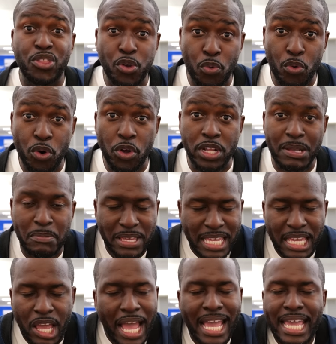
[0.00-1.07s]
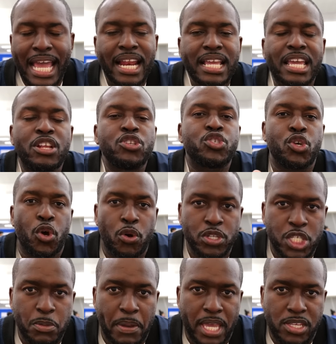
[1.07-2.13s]
out the world and kind of getting to your
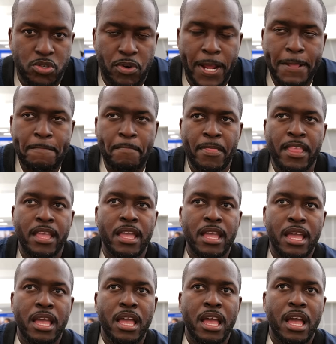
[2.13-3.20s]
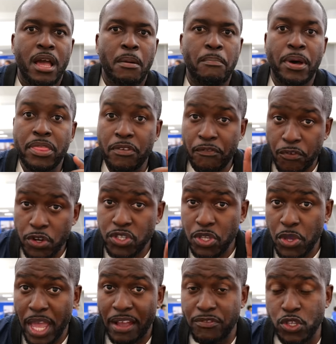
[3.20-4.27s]
own space, right? But the first
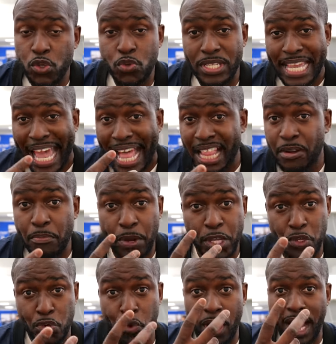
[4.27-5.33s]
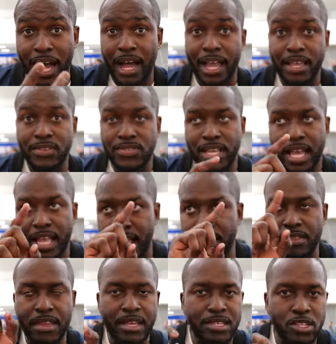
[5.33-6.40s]
thing you have to do is calibrate your eyes.
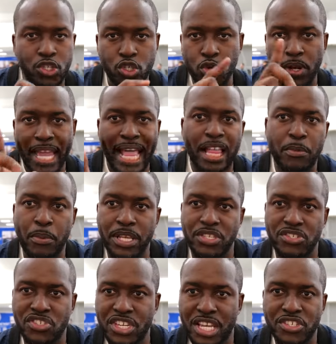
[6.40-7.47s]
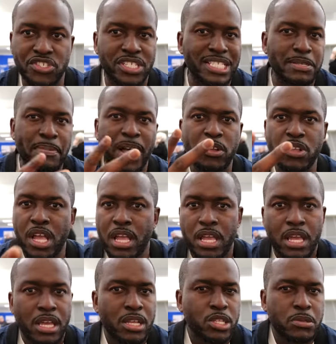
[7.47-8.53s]
And there's a short calibration session, it's about
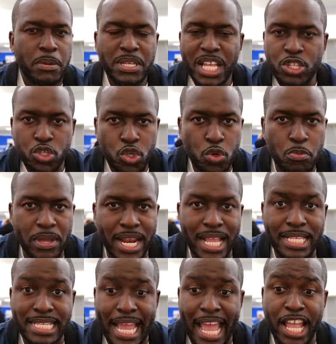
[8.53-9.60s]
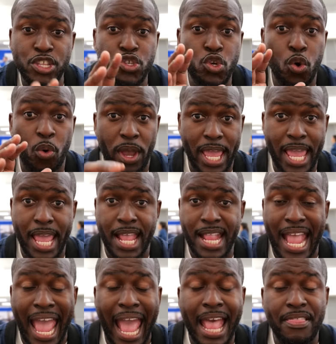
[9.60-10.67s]
turns out two minutes and you're
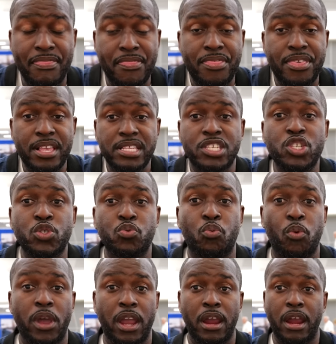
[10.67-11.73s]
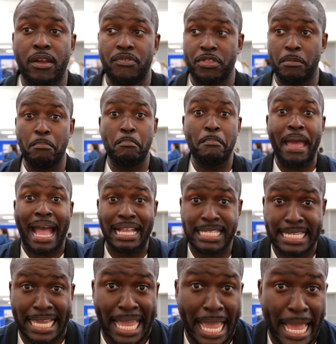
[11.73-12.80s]
in. And this is where the magic